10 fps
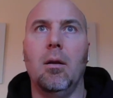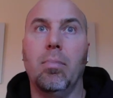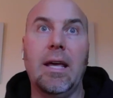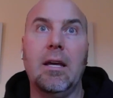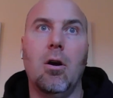
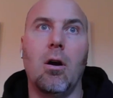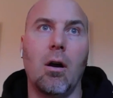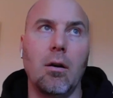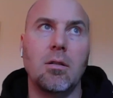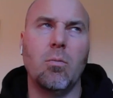blank
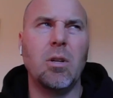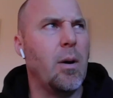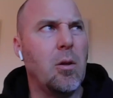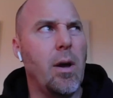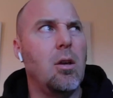cards, which, by
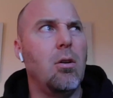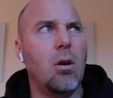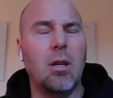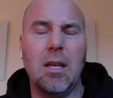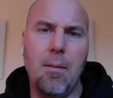the way, you can go
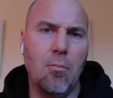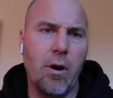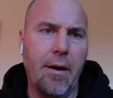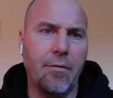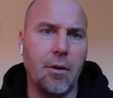to Game
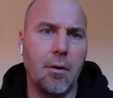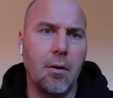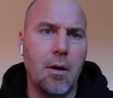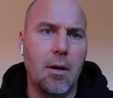Crafter